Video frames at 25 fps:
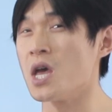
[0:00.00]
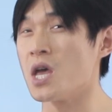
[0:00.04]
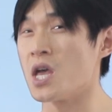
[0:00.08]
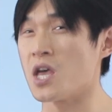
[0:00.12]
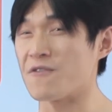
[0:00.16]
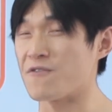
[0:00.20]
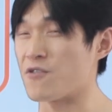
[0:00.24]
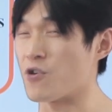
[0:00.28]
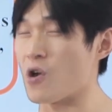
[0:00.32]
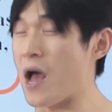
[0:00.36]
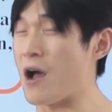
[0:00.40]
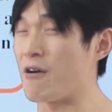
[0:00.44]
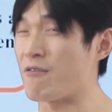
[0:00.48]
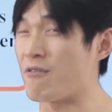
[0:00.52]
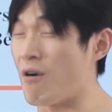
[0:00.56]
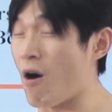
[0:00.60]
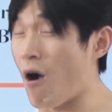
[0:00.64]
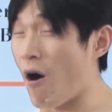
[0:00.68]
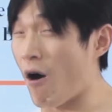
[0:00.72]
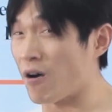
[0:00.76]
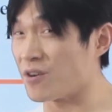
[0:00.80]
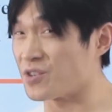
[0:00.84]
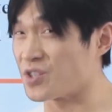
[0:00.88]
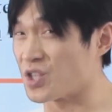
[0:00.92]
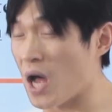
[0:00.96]
If you have a
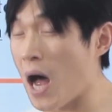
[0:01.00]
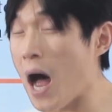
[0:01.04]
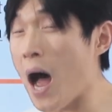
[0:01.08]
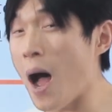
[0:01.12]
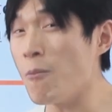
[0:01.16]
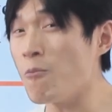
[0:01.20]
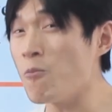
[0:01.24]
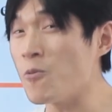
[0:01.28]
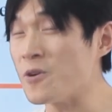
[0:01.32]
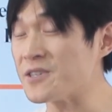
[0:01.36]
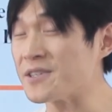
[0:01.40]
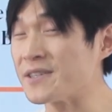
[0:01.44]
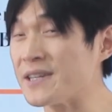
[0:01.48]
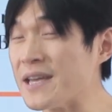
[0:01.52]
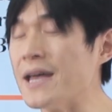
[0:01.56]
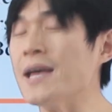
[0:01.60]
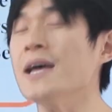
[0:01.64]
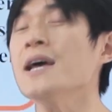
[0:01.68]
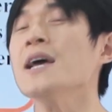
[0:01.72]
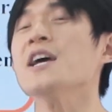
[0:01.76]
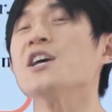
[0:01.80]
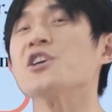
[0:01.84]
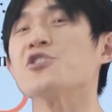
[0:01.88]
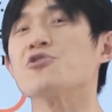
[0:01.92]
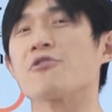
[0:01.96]
hard time with it,
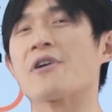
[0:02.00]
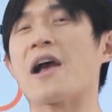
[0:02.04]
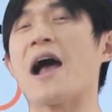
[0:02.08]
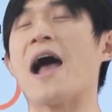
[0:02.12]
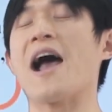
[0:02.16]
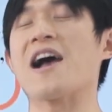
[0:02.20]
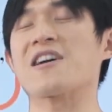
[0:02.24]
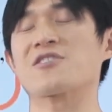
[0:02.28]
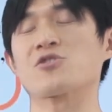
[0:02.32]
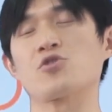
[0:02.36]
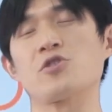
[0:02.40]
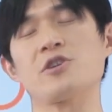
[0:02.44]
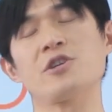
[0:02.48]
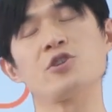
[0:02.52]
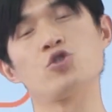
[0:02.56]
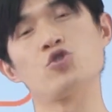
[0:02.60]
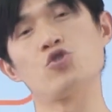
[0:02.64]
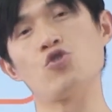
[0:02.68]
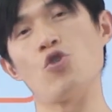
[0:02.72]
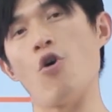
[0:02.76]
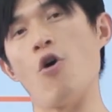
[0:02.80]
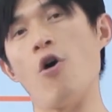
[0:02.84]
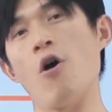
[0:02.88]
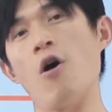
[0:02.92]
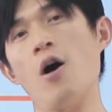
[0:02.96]
you can actually
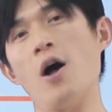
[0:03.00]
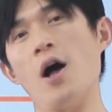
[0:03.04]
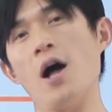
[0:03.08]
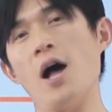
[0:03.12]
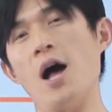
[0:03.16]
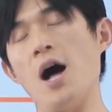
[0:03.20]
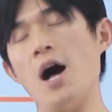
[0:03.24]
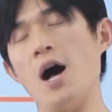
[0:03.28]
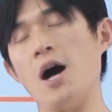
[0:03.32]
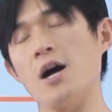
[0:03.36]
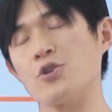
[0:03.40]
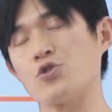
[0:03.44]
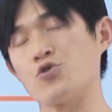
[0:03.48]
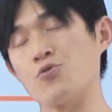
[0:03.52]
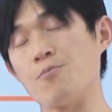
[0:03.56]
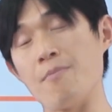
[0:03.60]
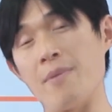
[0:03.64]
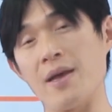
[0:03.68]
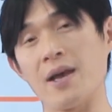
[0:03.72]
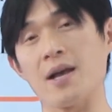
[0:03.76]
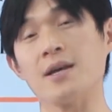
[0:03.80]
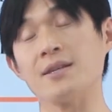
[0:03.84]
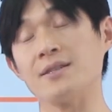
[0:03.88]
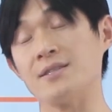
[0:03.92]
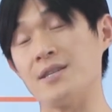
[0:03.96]
draw to
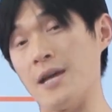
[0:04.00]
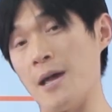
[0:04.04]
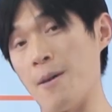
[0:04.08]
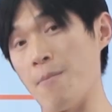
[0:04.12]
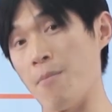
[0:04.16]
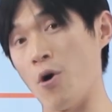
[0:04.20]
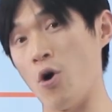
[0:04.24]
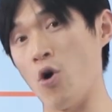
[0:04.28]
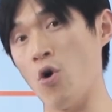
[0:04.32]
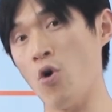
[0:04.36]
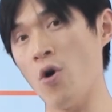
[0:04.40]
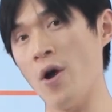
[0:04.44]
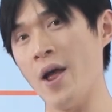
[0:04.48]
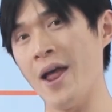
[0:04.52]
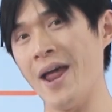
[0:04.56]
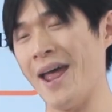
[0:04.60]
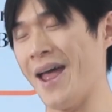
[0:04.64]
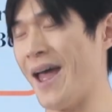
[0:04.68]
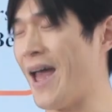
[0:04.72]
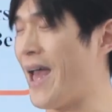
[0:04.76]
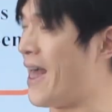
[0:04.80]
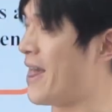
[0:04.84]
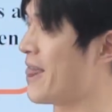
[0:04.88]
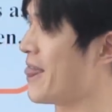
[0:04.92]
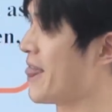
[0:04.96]
make a table,
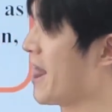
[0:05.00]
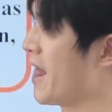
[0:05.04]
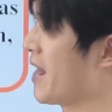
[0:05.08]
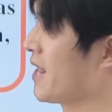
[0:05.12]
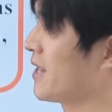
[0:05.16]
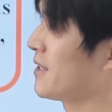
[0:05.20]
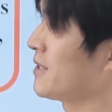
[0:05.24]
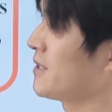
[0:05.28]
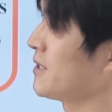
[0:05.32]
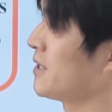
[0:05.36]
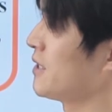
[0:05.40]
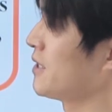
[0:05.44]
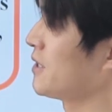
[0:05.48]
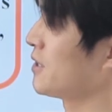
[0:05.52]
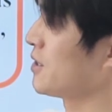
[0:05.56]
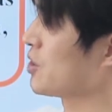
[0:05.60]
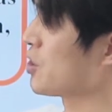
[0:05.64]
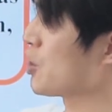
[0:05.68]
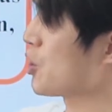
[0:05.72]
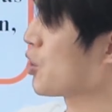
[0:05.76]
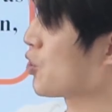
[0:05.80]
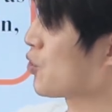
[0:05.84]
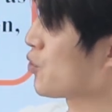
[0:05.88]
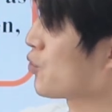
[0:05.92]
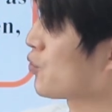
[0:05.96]
and then
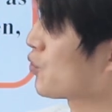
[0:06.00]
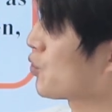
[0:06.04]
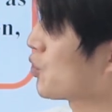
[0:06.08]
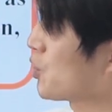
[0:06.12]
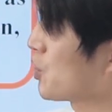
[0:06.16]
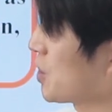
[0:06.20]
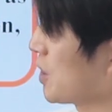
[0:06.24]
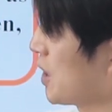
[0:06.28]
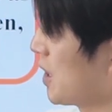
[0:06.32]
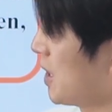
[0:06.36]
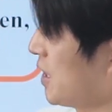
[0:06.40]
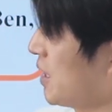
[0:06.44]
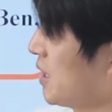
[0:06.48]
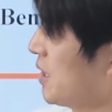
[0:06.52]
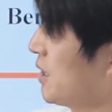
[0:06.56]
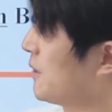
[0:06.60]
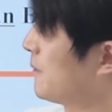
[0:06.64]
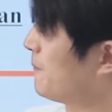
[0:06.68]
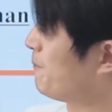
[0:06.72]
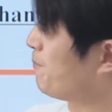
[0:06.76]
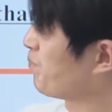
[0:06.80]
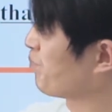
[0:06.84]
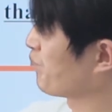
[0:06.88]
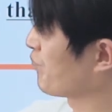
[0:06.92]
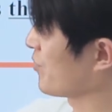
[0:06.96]
use
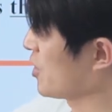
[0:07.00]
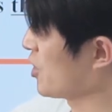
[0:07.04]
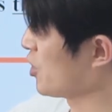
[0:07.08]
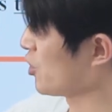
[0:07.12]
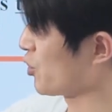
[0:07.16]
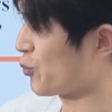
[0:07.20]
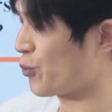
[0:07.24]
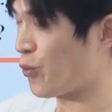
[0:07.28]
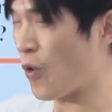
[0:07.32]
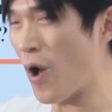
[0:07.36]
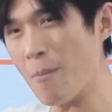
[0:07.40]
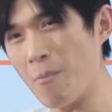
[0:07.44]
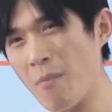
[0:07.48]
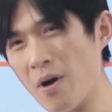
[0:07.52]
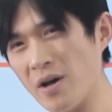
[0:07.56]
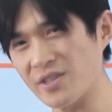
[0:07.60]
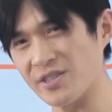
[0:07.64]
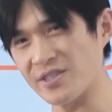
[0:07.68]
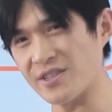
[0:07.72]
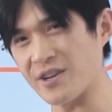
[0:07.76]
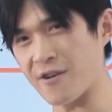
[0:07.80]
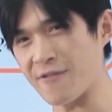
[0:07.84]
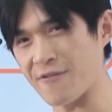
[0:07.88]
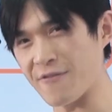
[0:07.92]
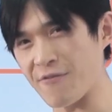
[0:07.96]
1
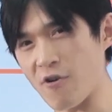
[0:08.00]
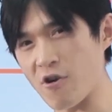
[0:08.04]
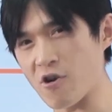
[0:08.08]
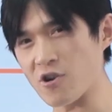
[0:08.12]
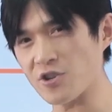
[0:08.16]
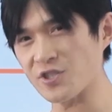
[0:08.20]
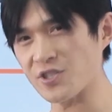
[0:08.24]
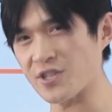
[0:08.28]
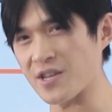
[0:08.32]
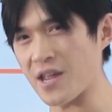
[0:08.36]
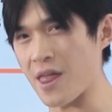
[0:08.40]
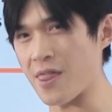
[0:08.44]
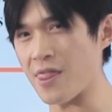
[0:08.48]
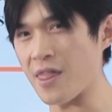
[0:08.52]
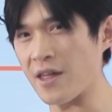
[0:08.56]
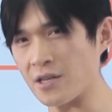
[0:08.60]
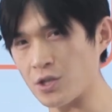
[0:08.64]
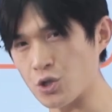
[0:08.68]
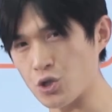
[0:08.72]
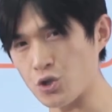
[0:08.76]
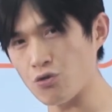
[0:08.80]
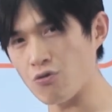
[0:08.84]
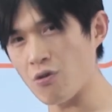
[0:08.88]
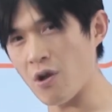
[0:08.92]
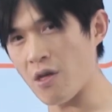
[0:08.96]
monster first, and then
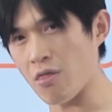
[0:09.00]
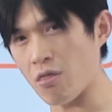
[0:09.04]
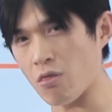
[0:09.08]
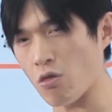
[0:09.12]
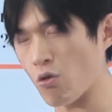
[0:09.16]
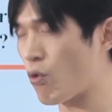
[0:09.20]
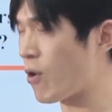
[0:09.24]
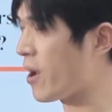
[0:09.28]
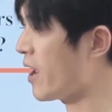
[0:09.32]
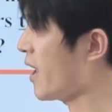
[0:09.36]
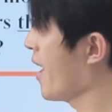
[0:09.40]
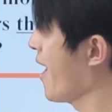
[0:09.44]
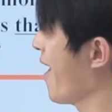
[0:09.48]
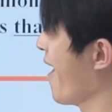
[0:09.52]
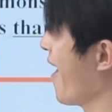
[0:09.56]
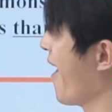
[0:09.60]
2 and 3,